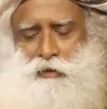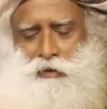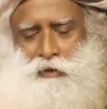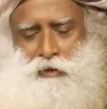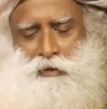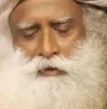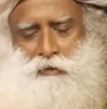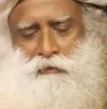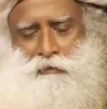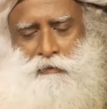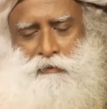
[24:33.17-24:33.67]

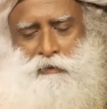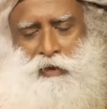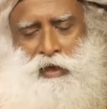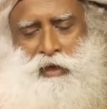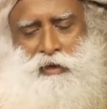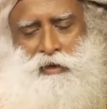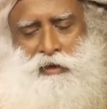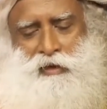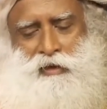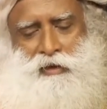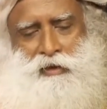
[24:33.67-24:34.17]

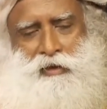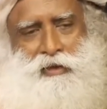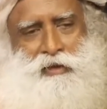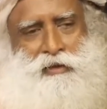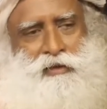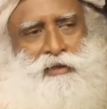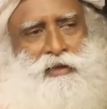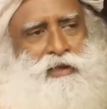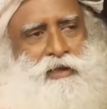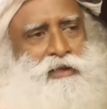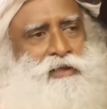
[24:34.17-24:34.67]
Well, it
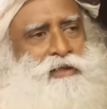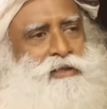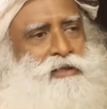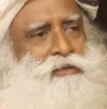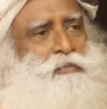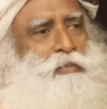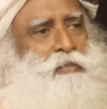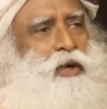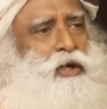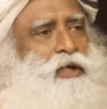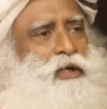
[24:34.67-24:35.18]
needs
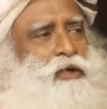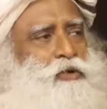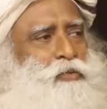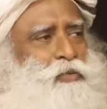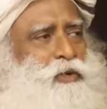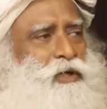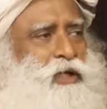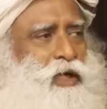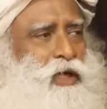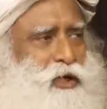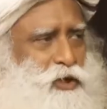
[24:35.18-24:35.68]
body to be
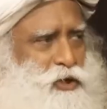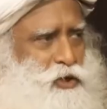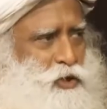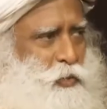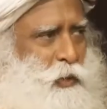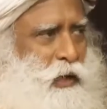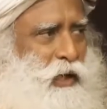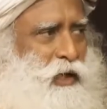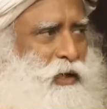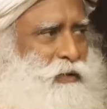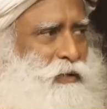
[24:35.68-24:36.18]
nourished
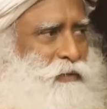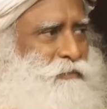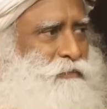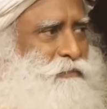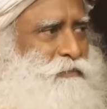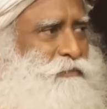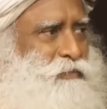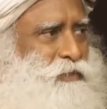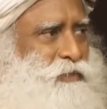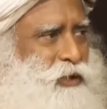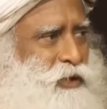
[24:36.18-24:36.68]
well,
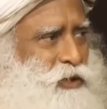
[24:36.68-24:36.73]
that's